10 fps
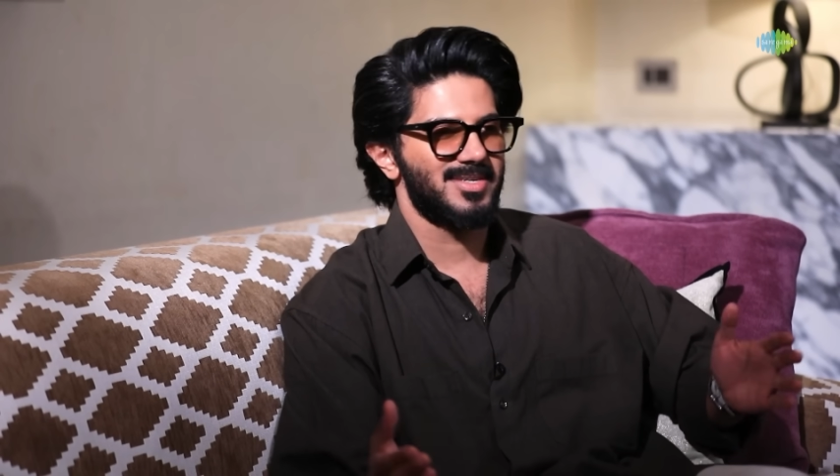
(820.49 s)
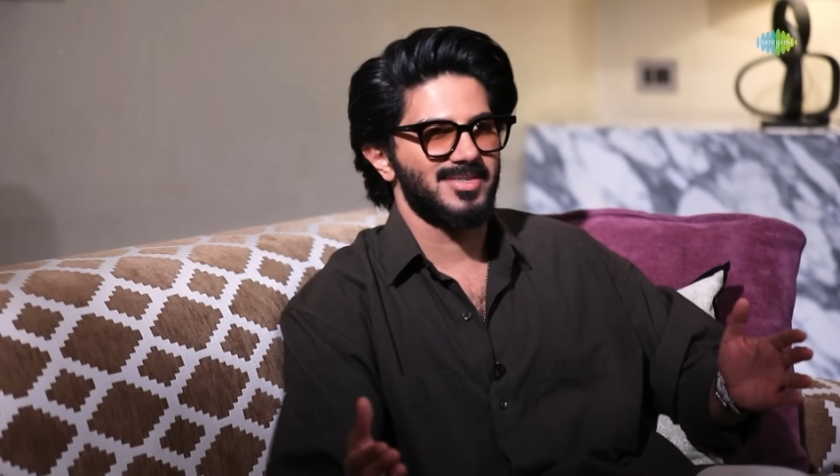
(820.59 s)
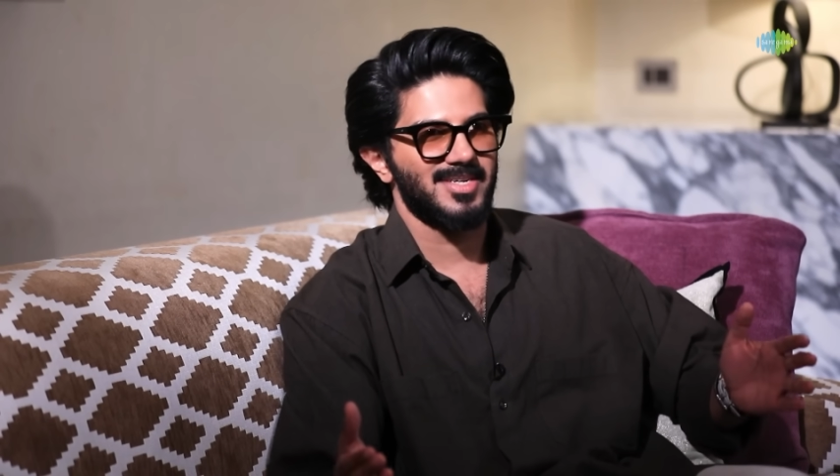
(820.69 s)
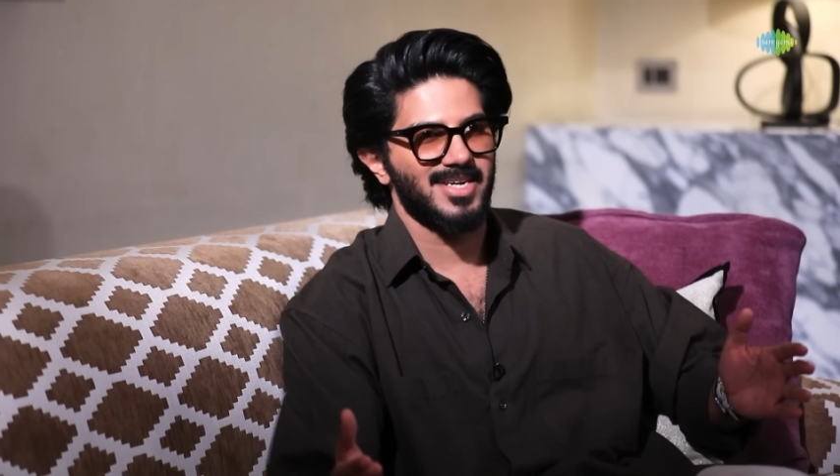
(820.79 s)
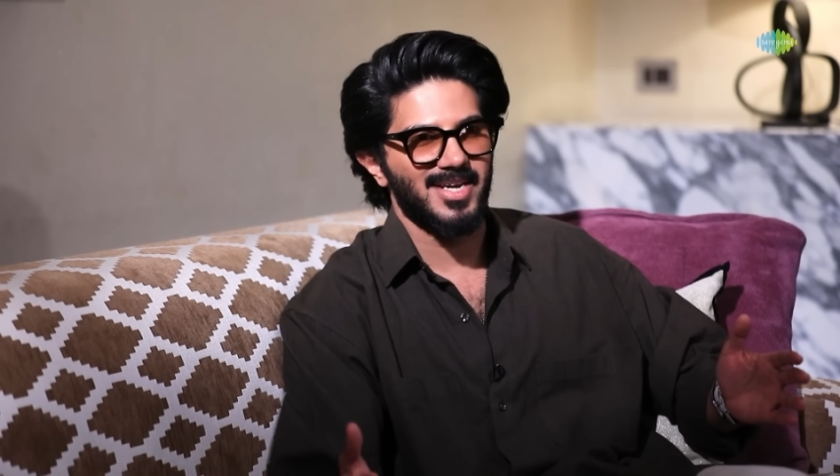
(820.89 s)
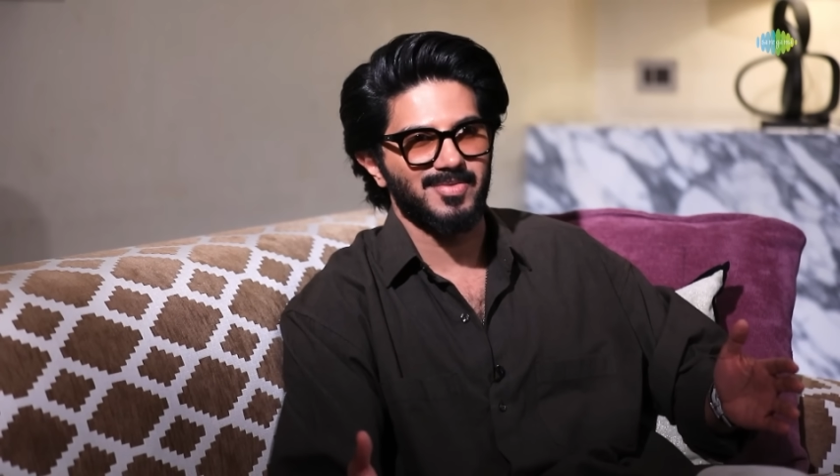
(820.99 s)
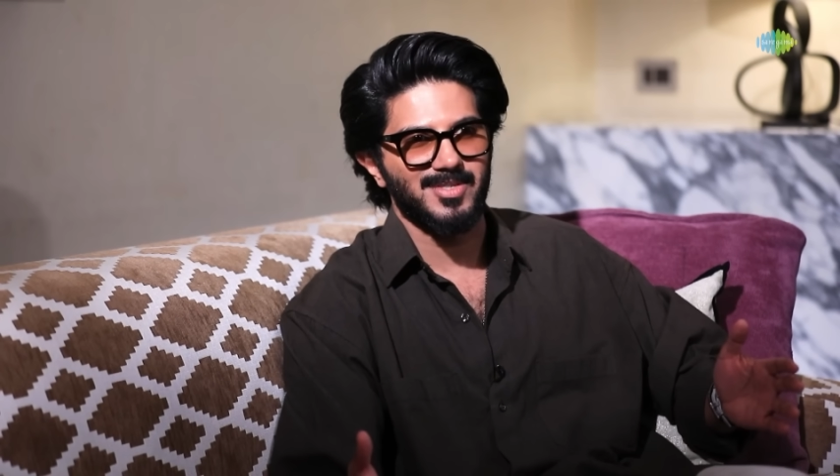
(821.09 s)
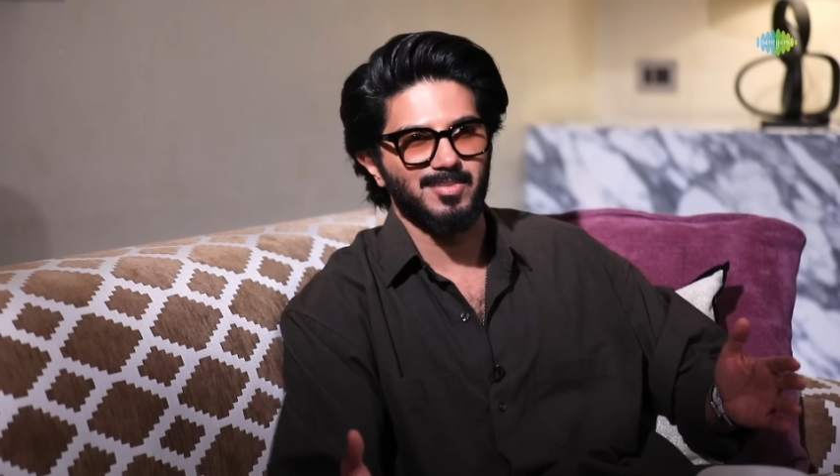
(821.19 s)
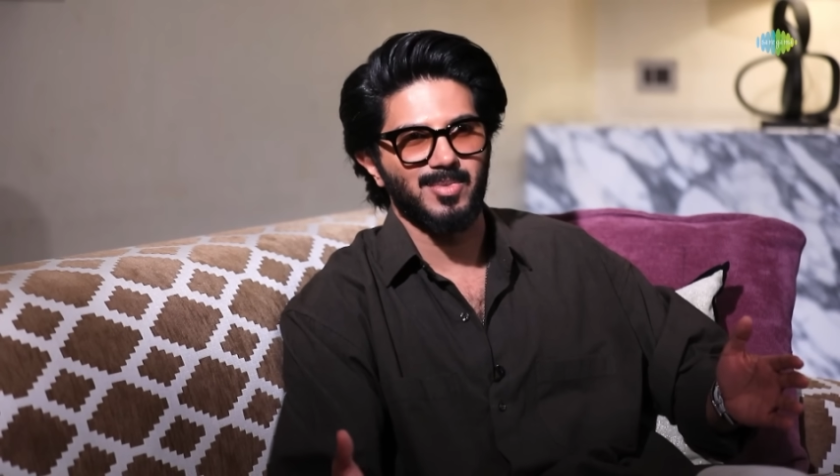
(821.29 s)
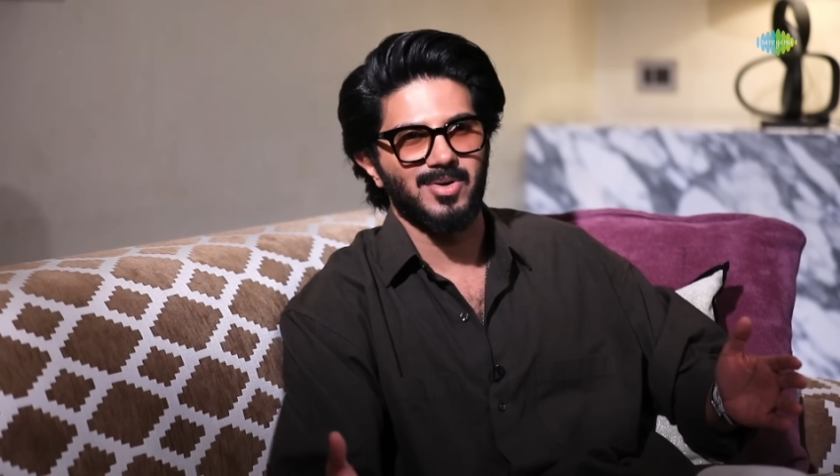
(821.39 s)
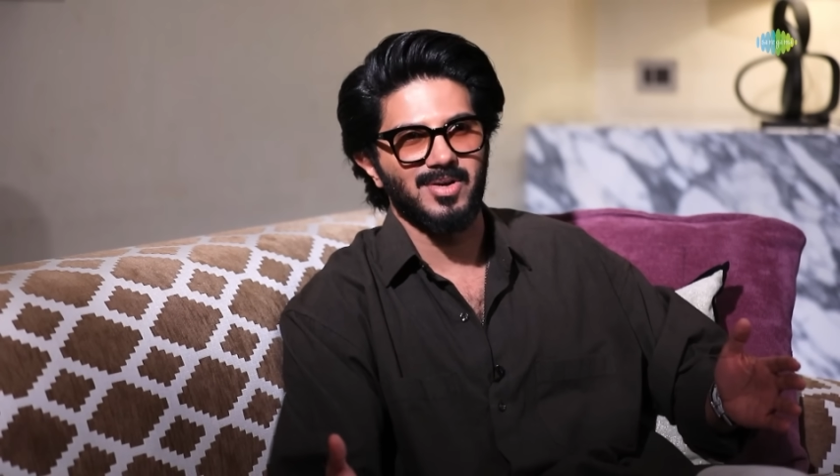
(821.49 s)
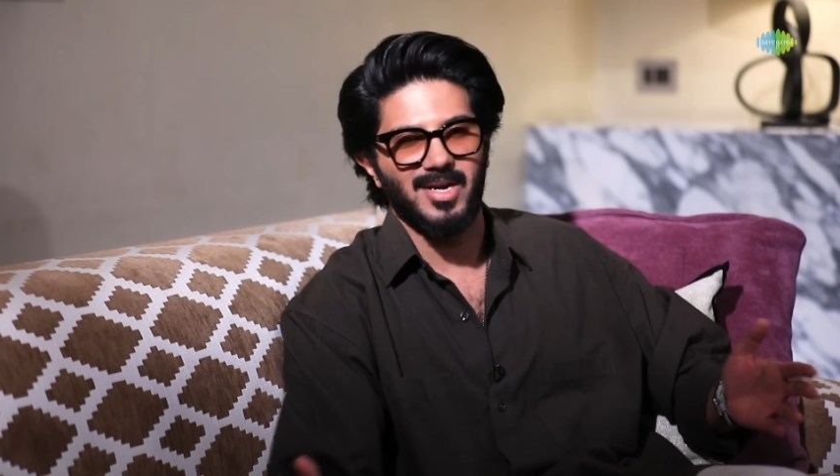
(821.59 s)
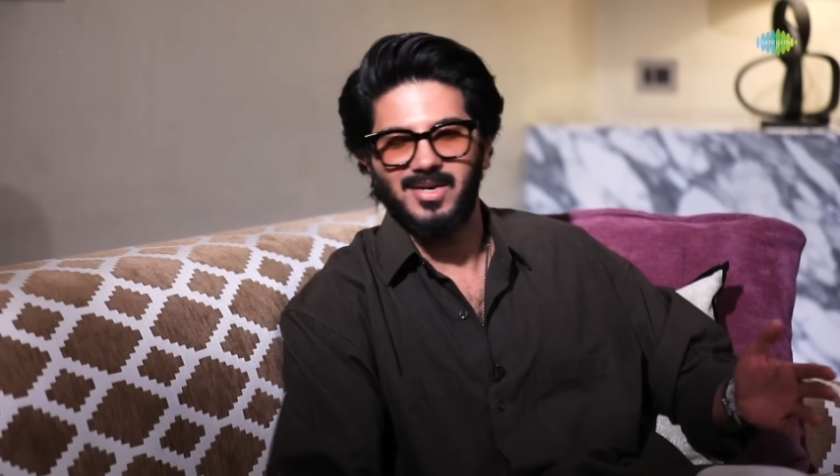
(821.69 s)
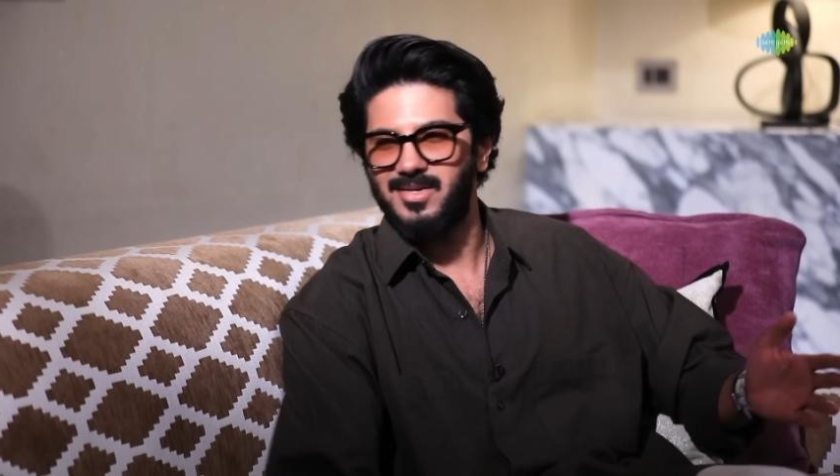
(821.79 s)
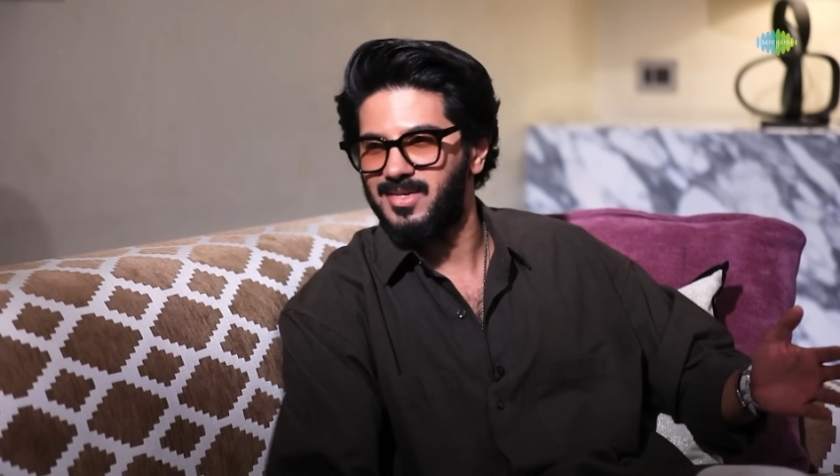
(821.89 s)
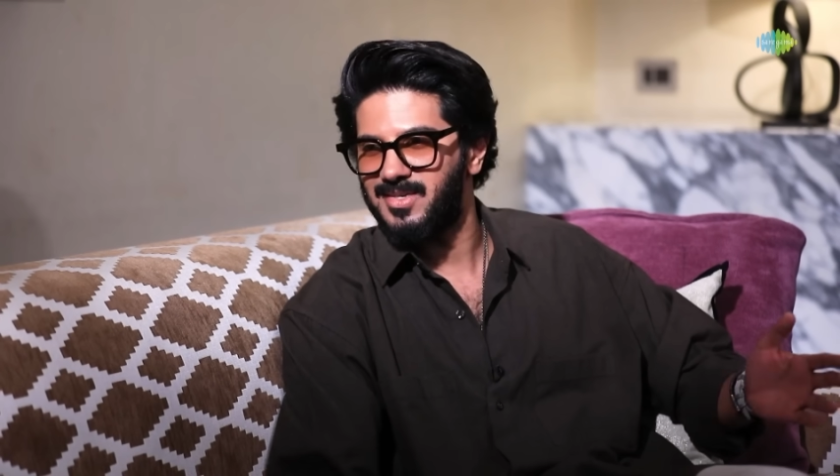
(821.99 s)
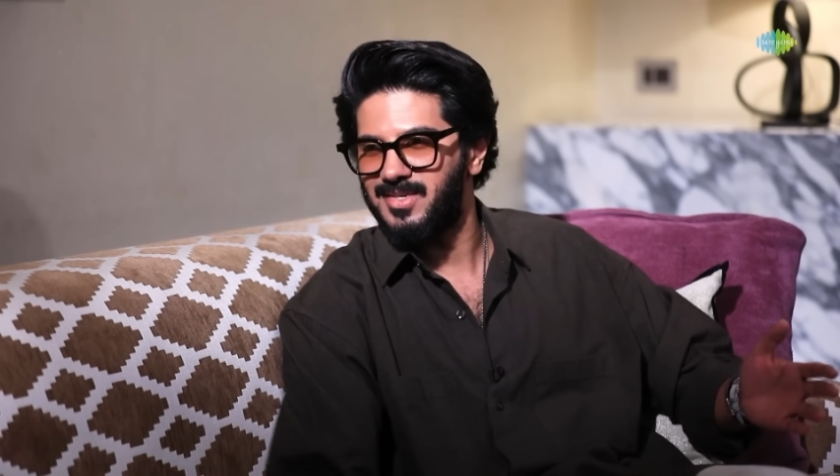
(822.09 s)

in life is about luck, like